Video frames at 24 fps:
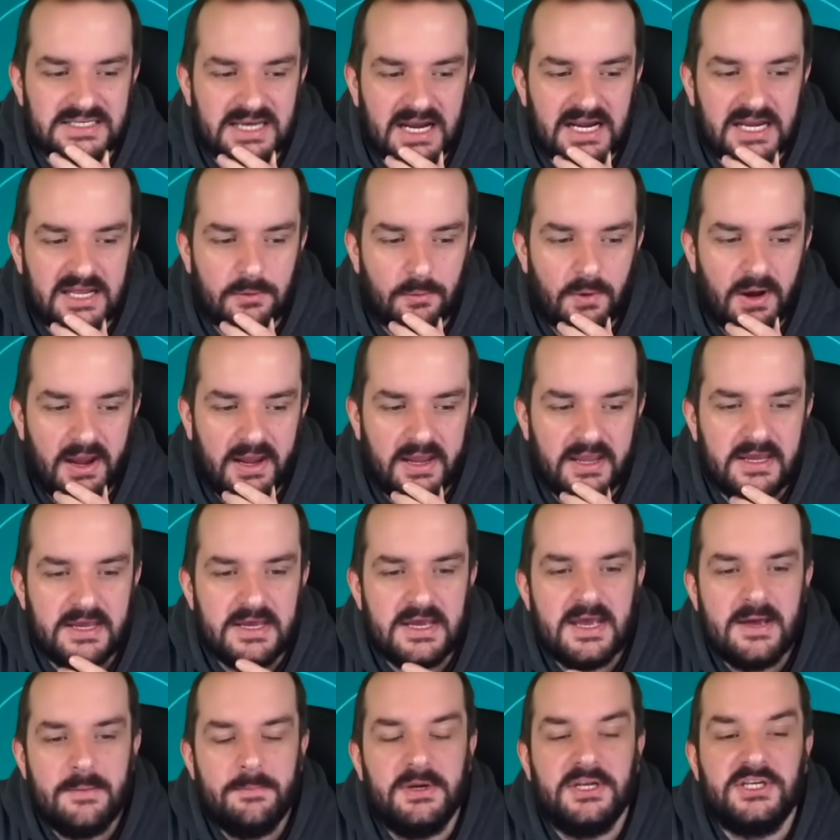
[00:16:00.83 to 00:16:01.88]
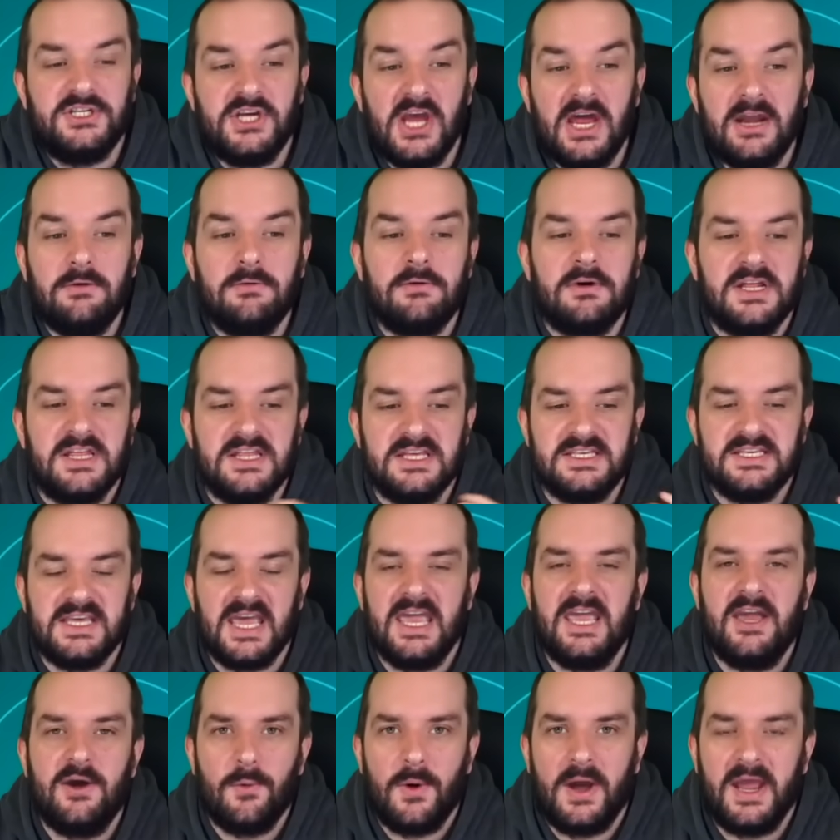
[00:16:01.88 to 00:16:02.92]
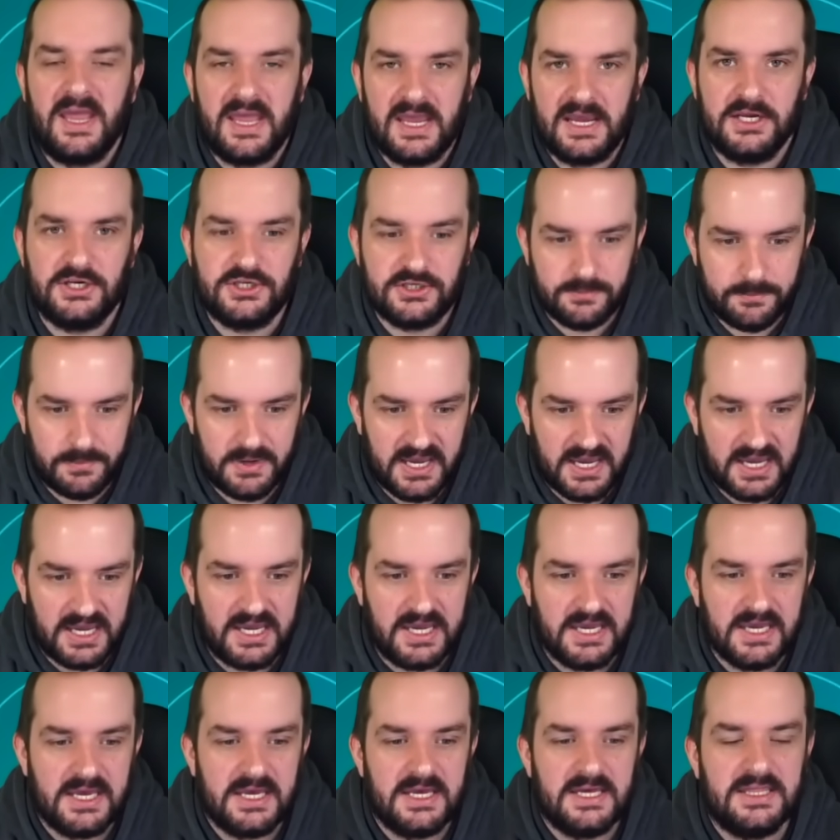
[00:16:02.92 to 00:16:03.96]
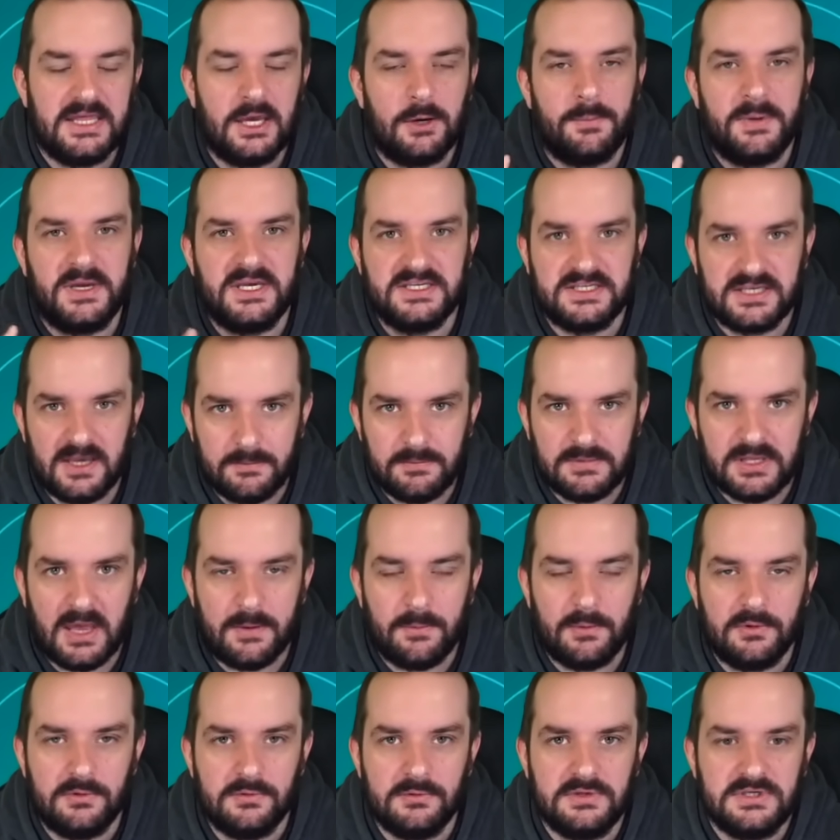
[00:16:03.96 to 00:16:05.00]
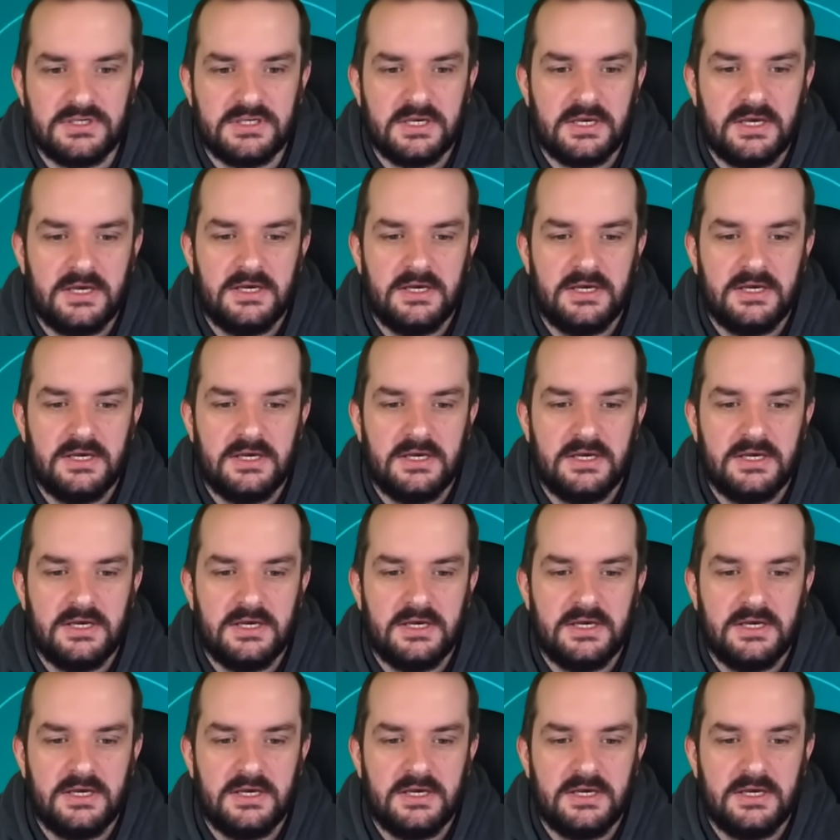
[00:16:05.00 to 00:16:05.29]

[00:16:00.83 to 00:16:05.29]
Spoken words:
anyway. But generally, the takeaway here should be there'll be some doubles.